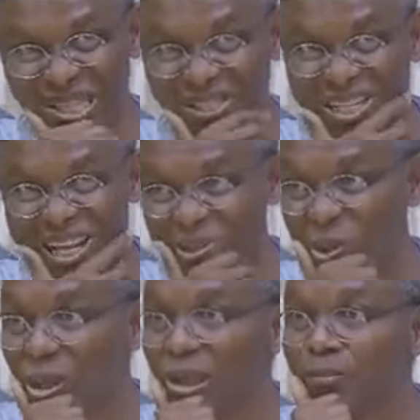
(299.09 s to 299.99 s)
doesn't
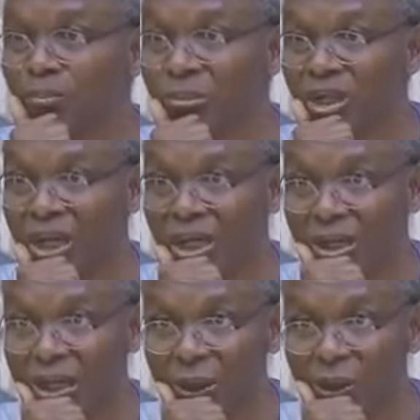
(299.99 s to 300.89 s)
last long.
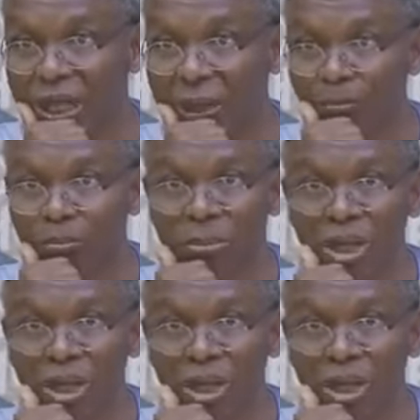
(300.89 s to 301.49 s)
Okay?